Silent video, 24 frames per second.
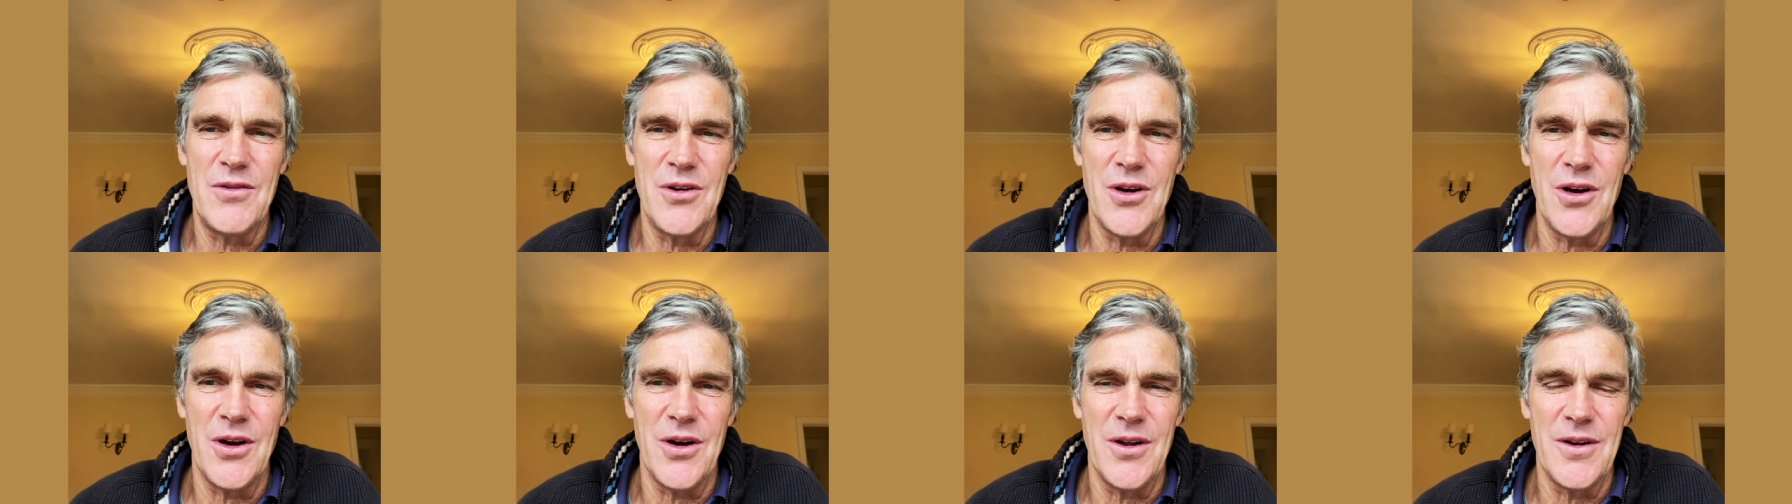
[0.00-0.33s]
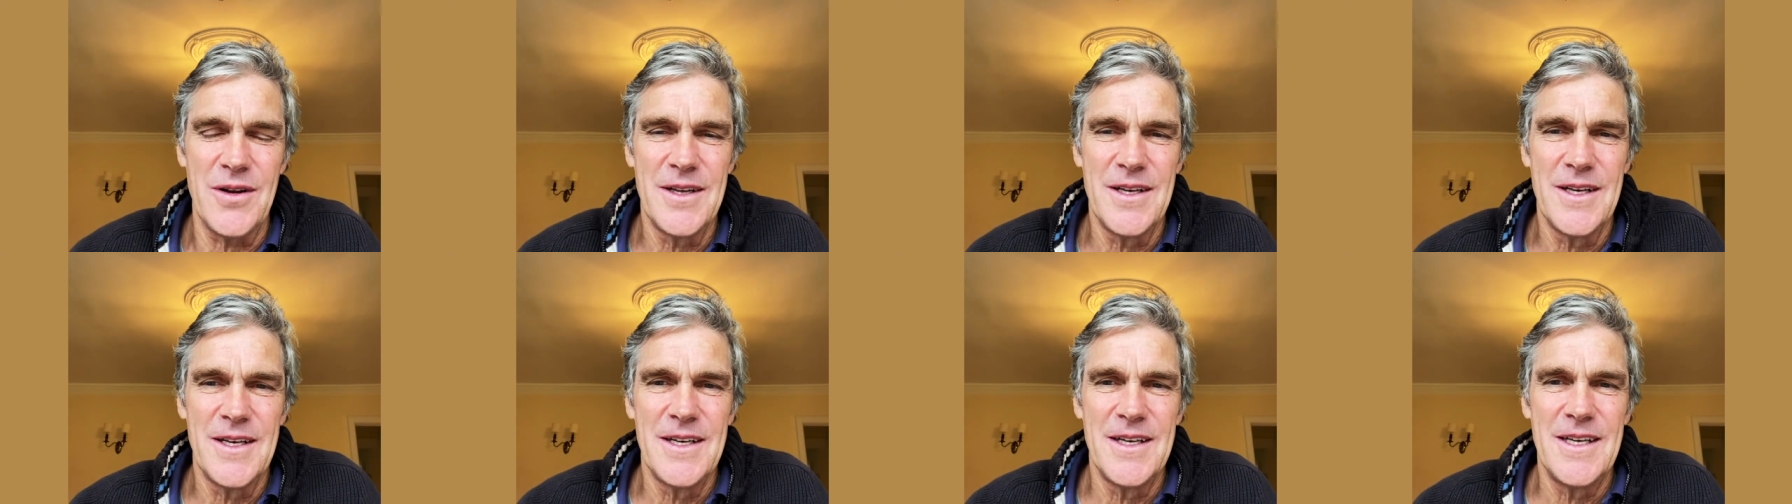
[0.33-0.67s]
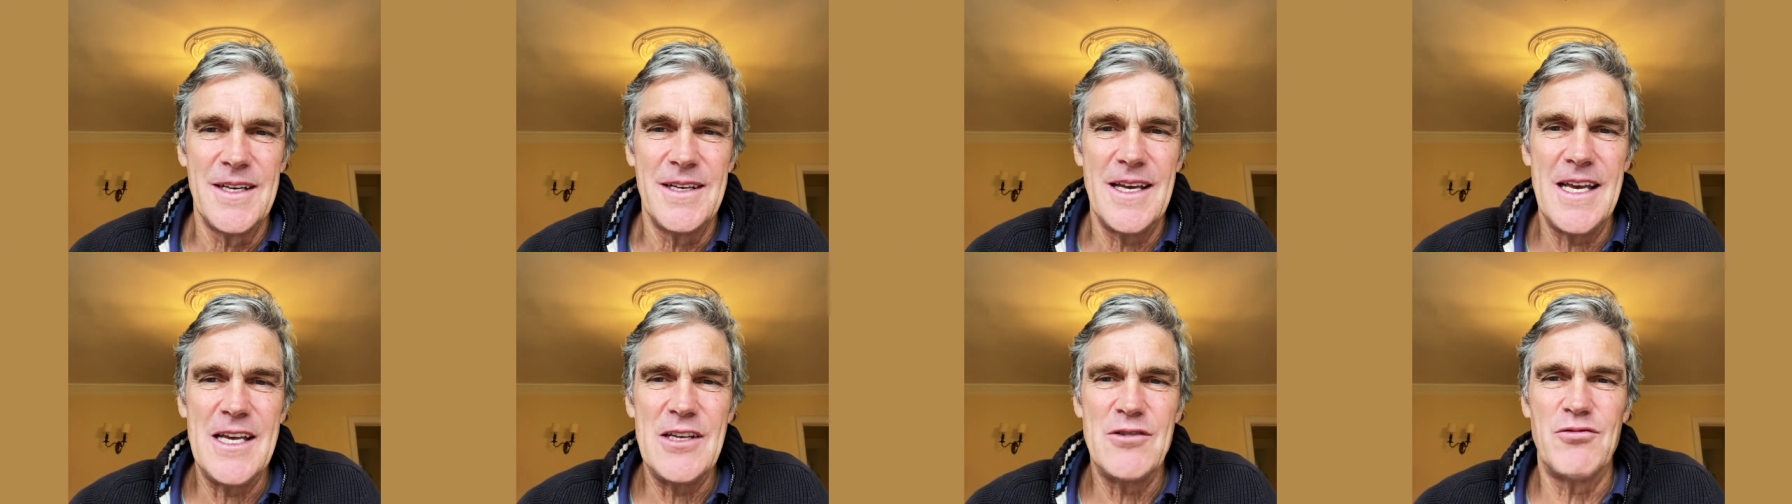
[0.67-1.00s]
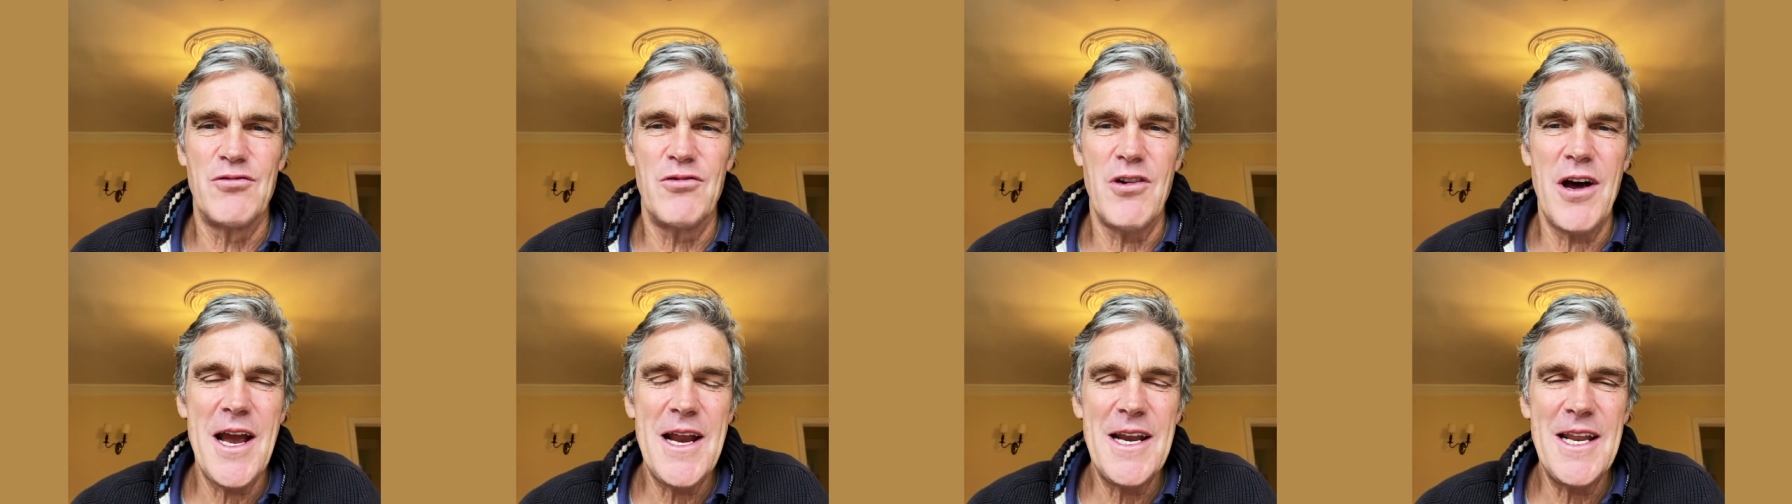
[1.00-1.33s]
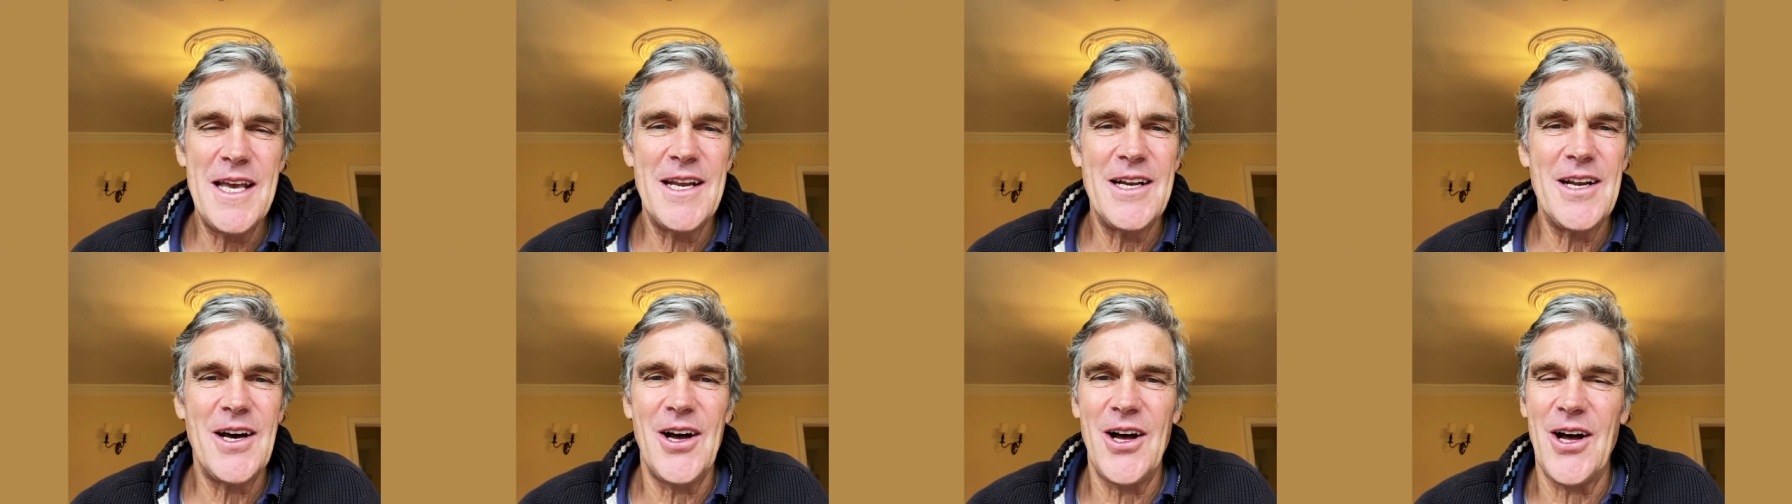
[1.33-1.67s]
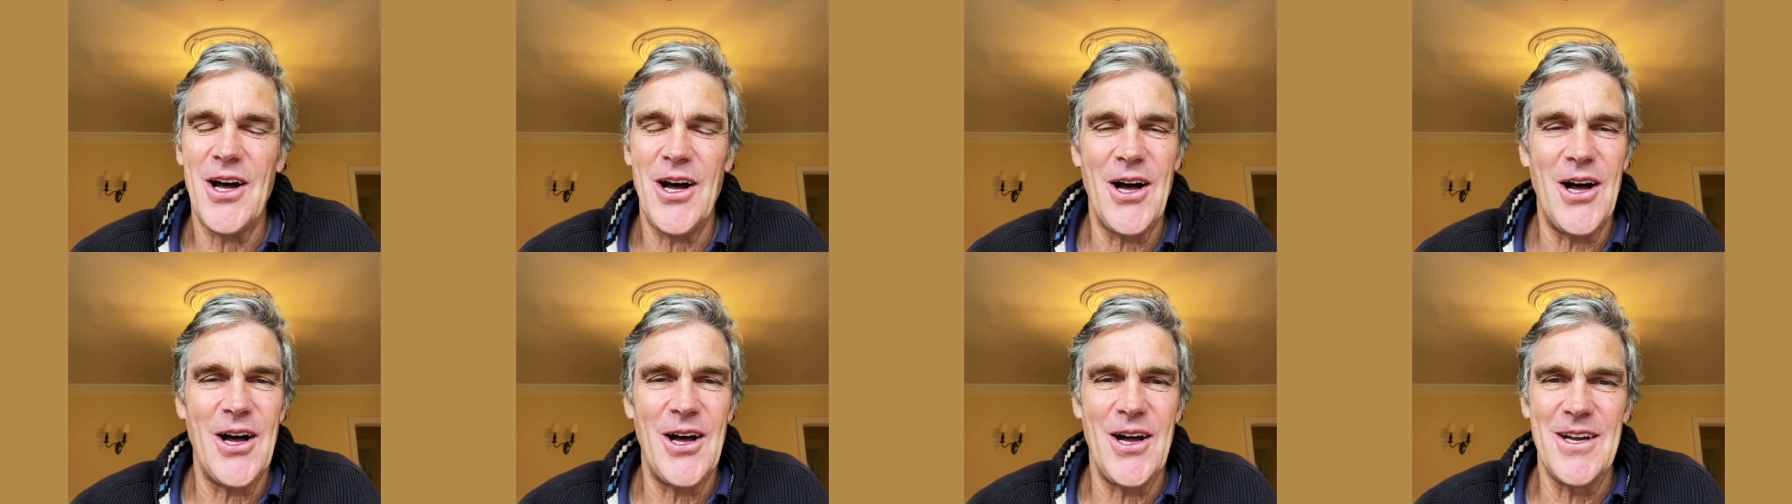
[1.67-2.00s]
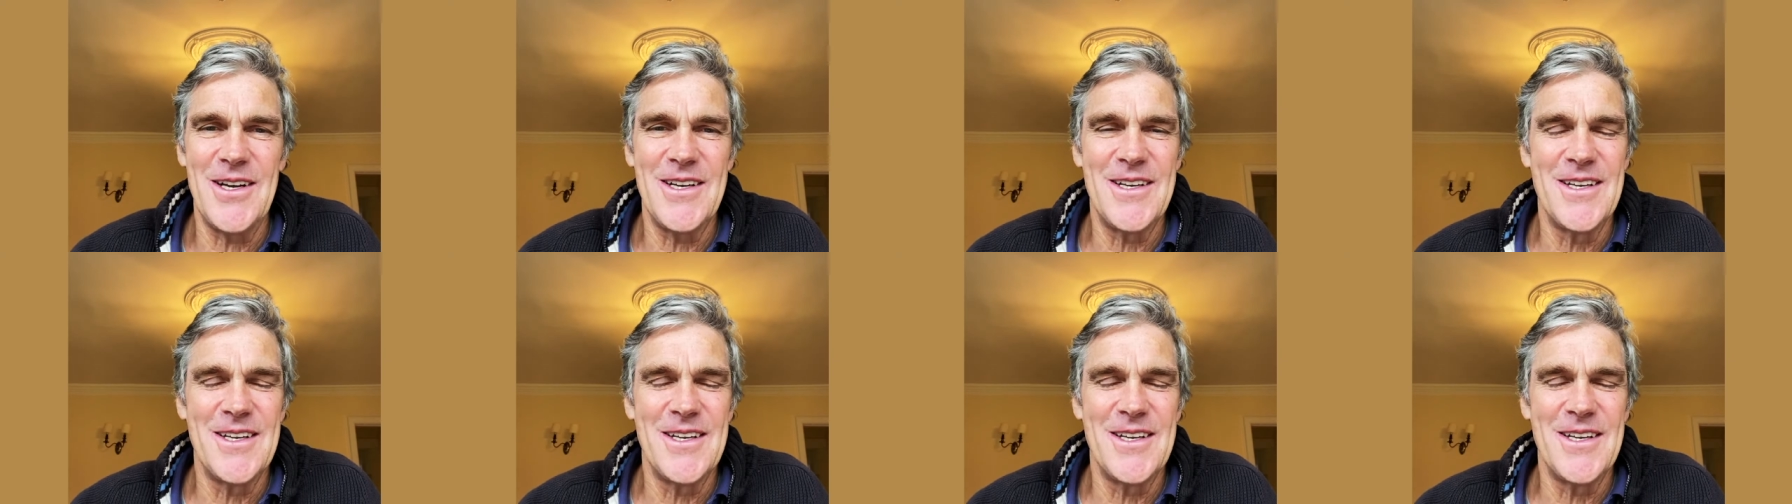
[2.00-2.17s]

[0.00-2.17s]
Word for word: got. He's reigning in our heart.